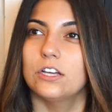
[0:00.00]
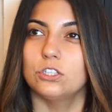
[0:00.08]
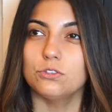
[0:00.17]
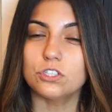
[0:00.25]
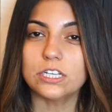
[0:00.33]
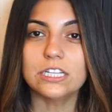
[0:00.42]

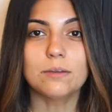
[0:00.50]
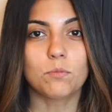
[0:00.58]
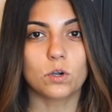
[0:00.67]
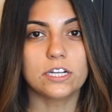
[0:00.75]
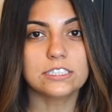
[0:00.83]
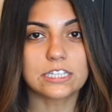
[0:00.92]
usually in the
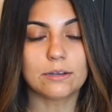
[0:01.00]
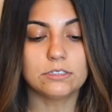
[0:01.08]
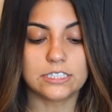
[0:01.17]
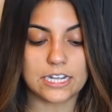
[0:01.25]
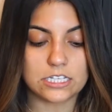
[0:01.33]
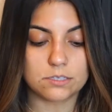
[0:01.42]
mornings, I
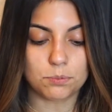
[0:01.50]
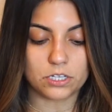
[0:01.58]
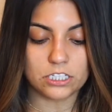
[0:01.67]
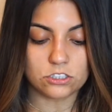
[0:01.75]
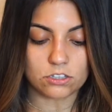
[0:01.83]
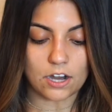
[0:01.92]
would say it's
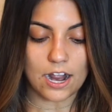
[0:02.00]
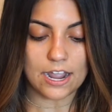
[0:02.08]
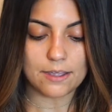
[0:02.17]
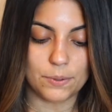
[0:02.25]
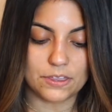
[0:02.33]
pretty dry,